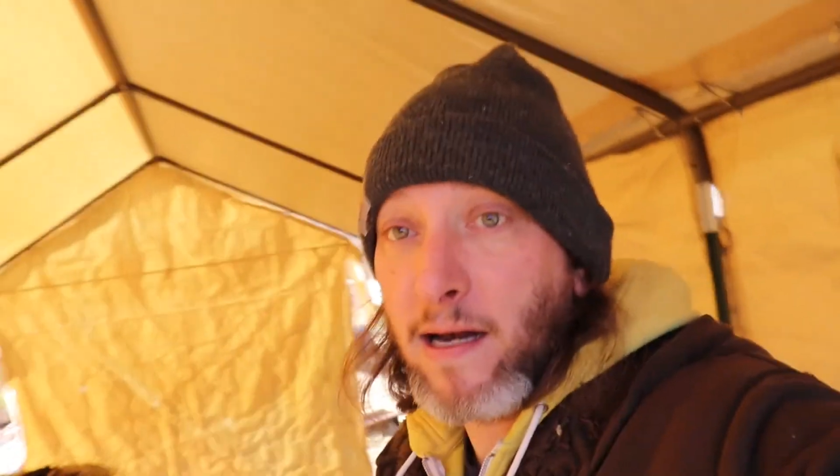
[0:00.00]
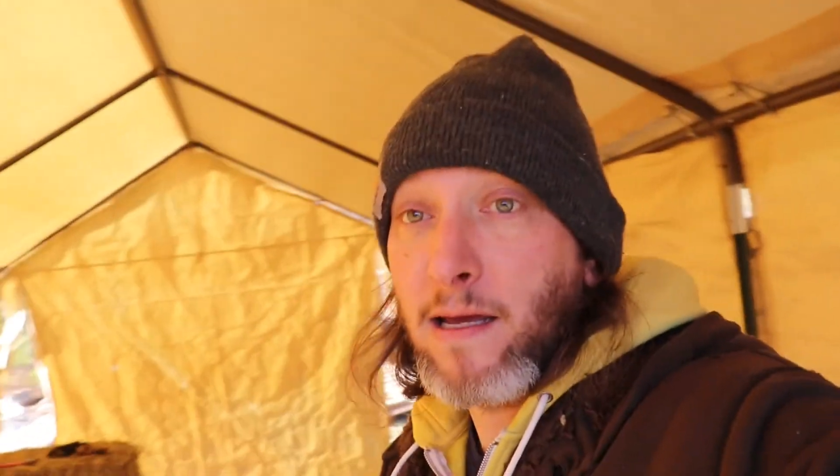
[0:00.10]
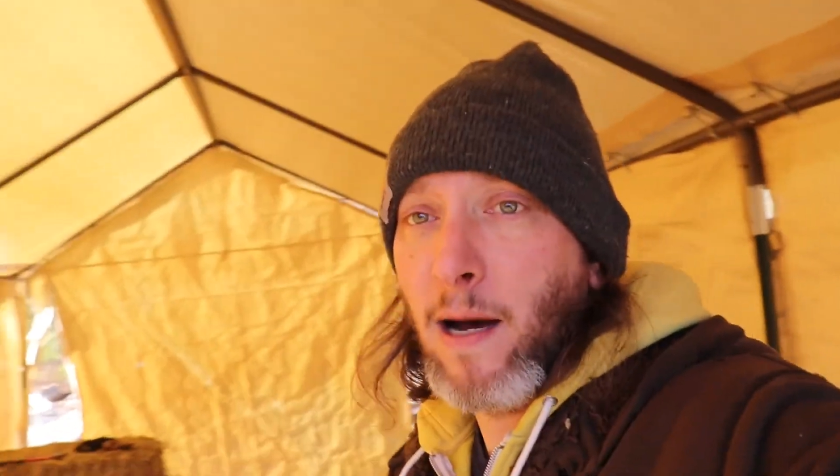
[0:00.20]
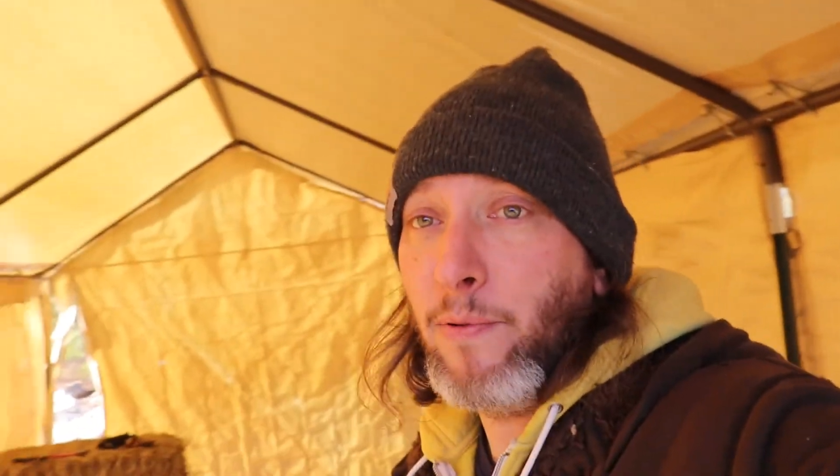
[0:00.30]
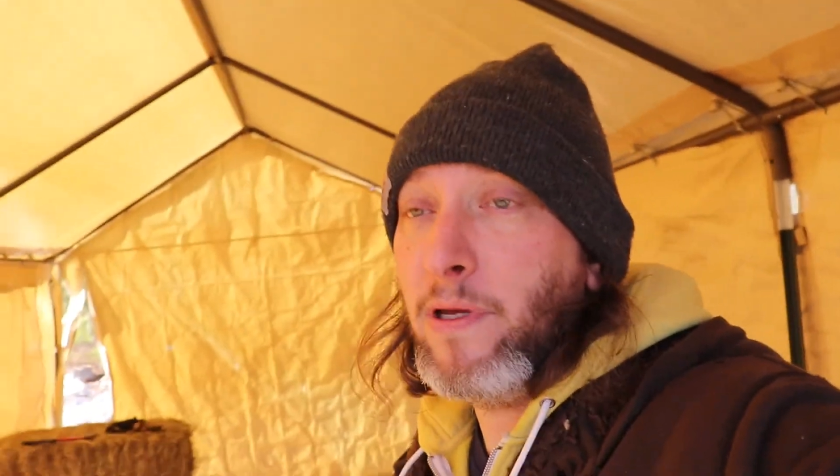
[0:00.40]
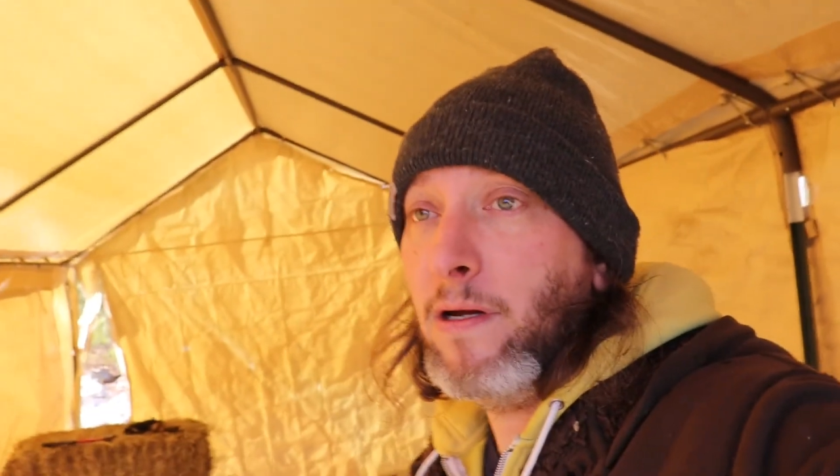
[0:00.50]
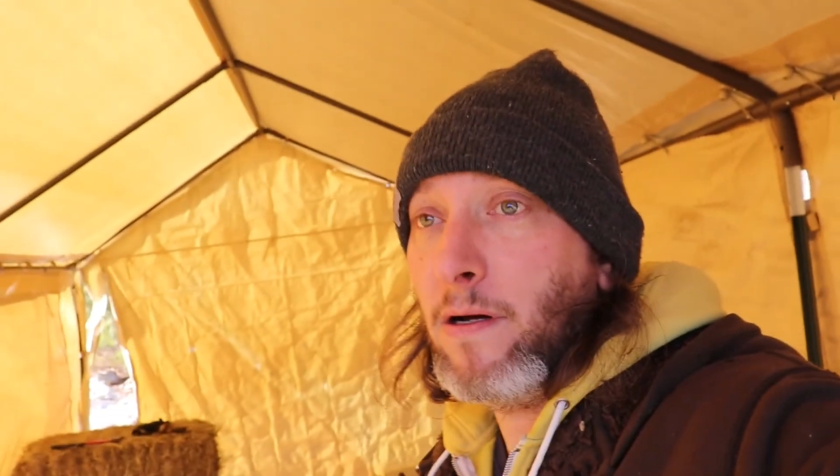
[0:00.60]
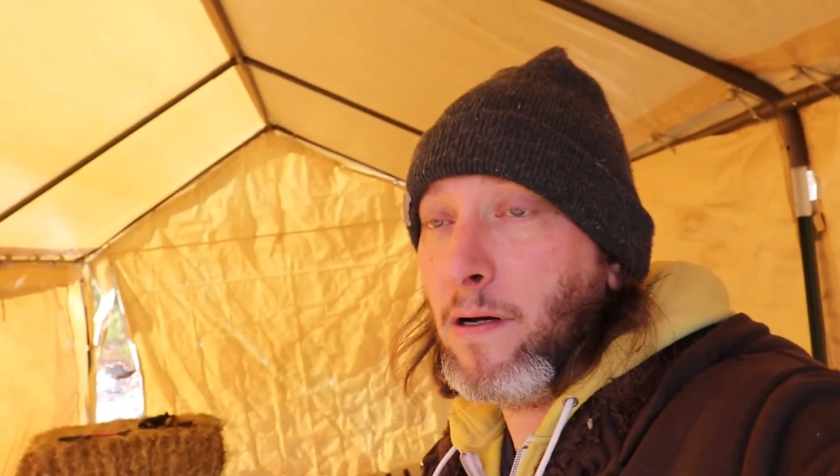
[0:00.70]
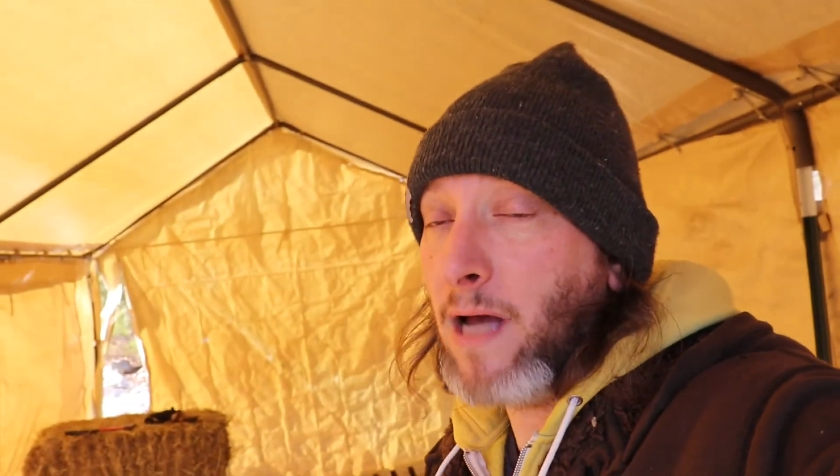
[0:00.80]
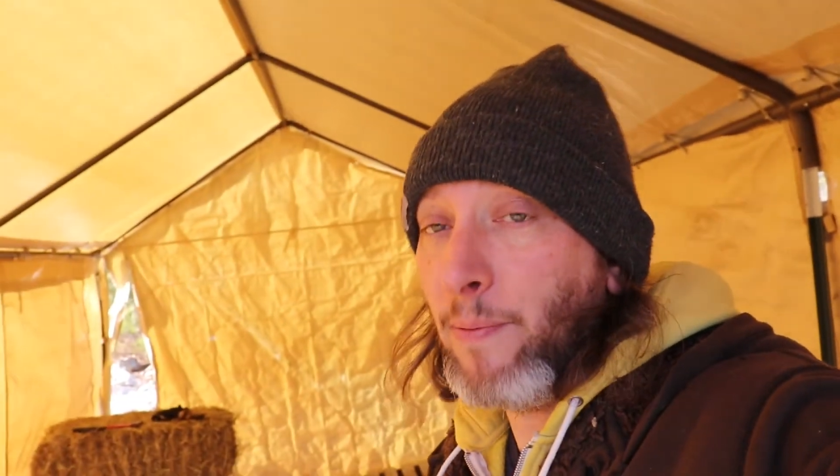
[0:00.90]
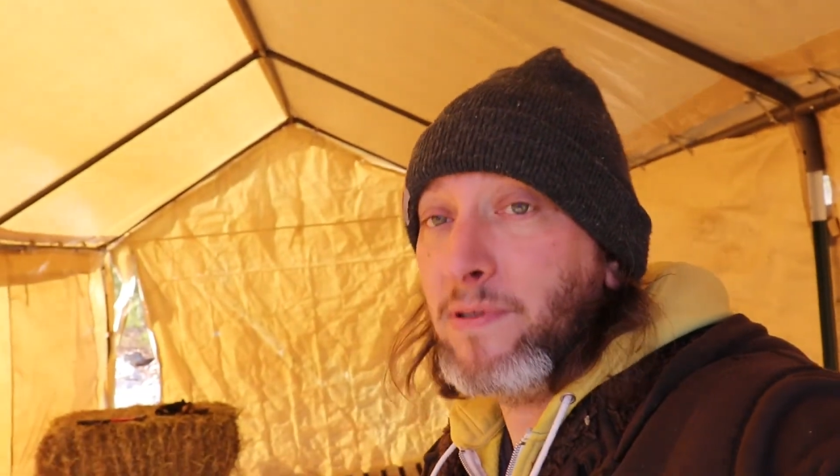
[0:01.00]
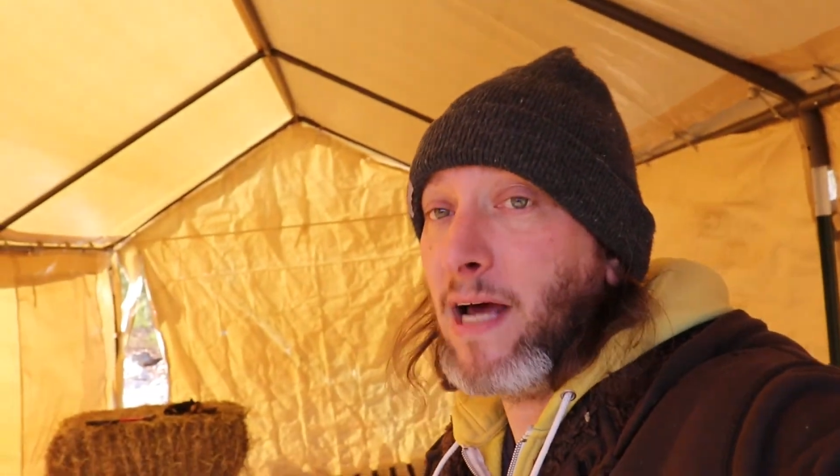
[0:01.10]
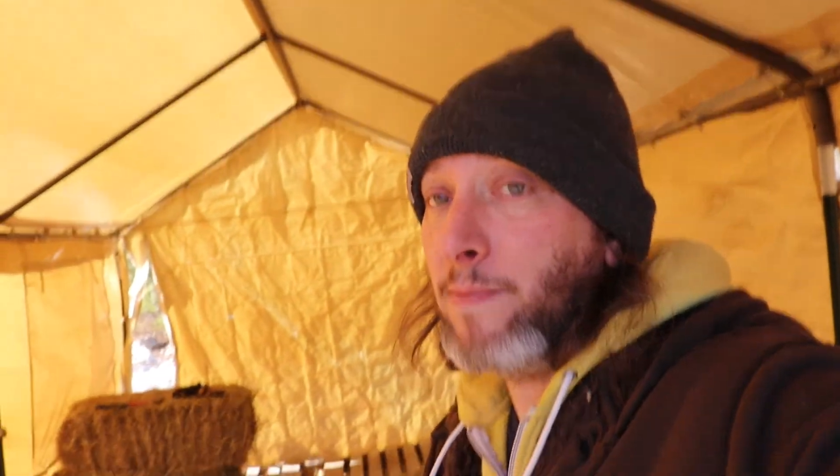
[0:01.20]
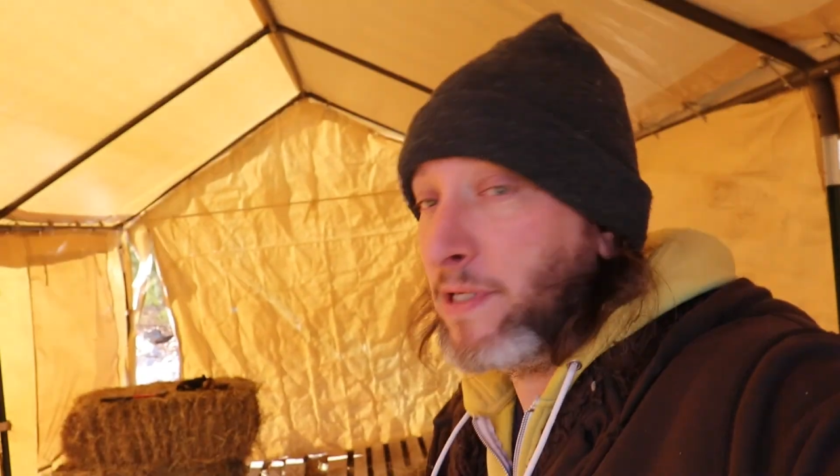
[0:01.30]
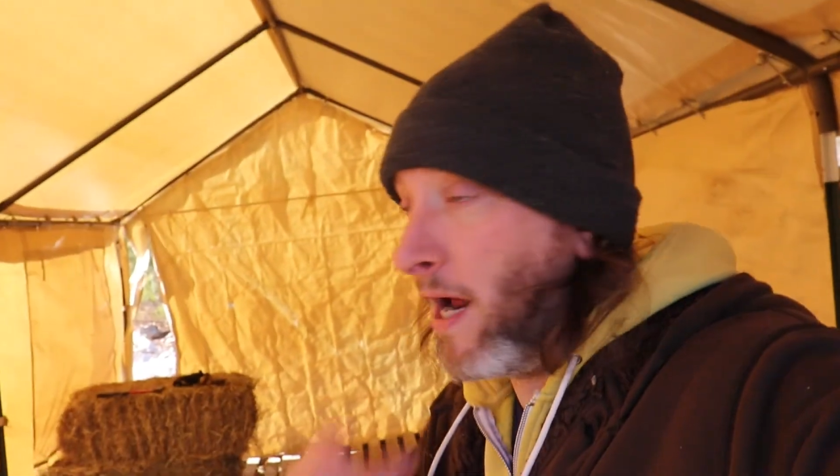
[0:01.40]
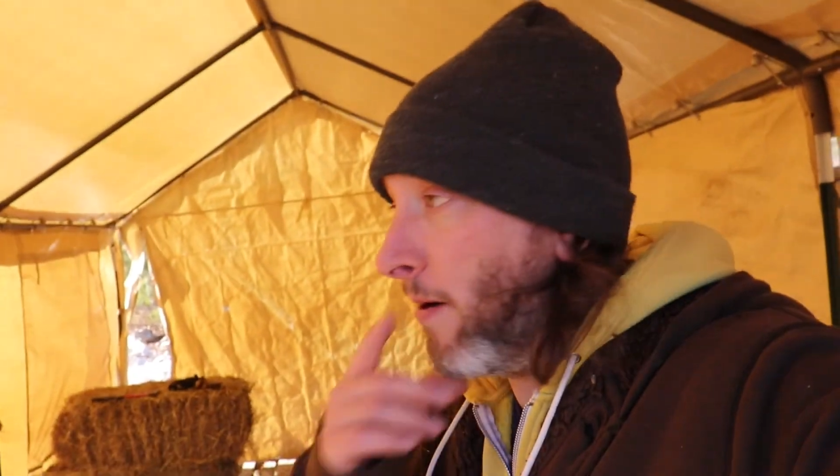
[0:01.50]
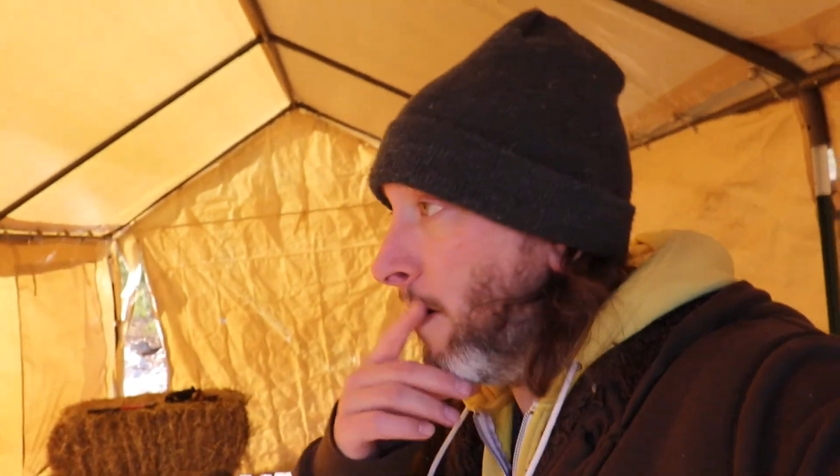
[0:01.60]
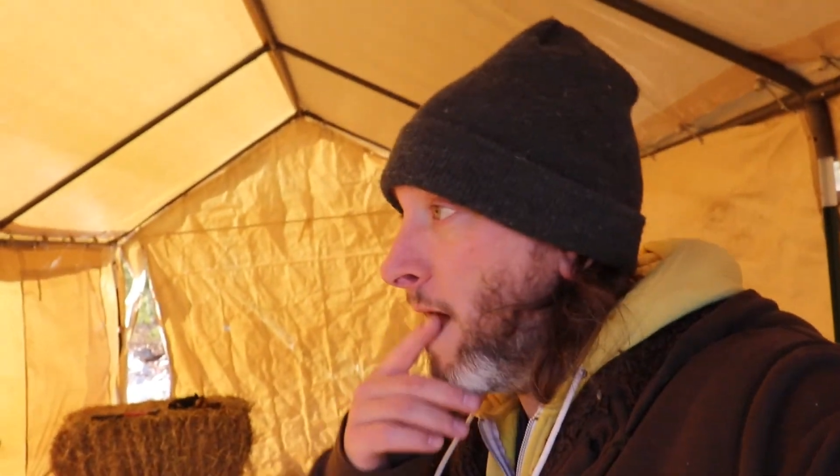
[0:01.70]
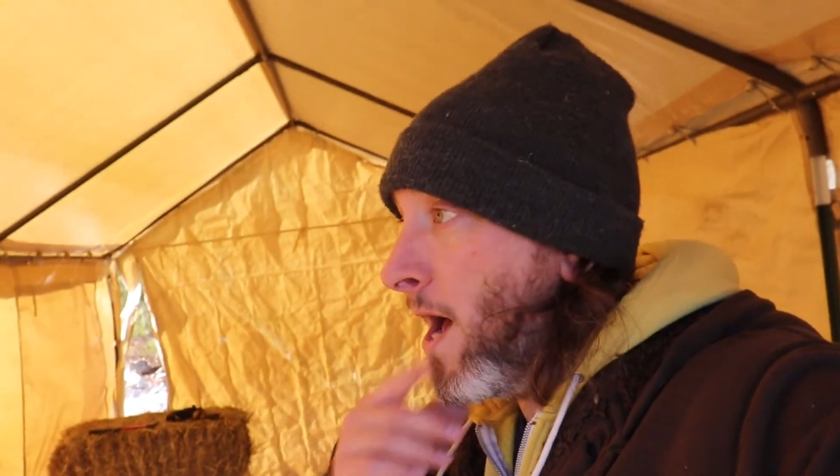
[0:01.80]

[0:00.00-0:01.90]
it a couple times now,